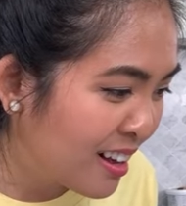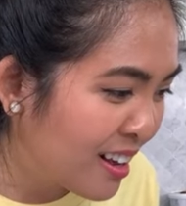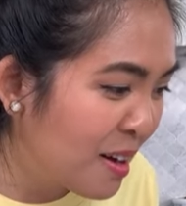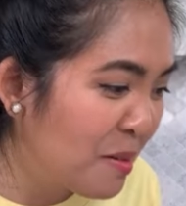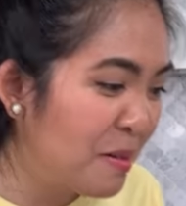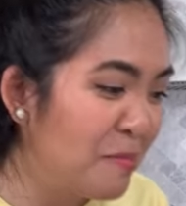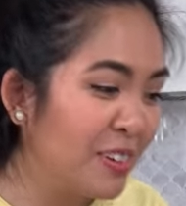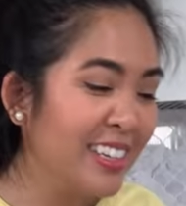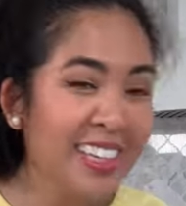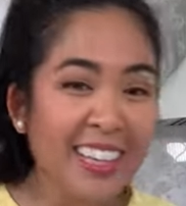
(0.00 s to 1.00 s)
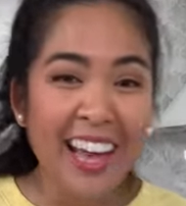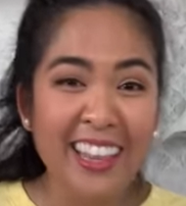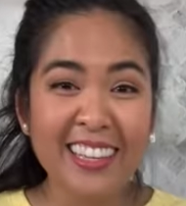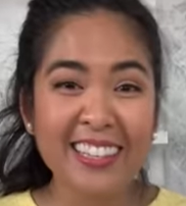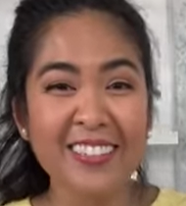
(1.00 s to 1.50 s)
Oh, I'm really
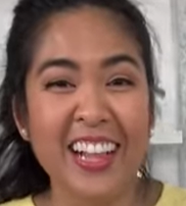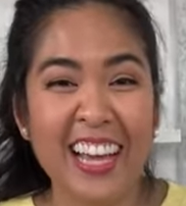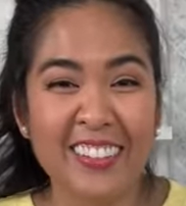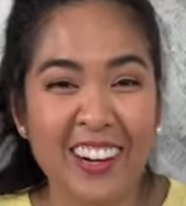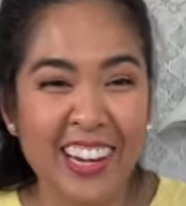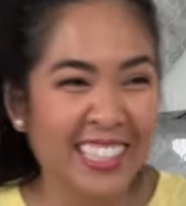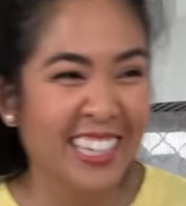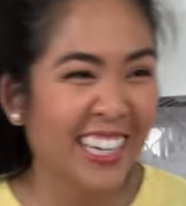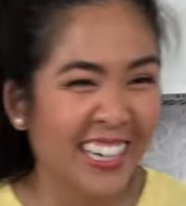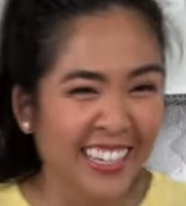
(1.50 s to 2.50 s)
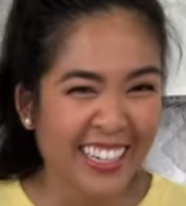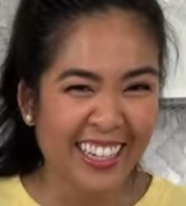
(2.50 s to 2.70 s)
glad that you like watching.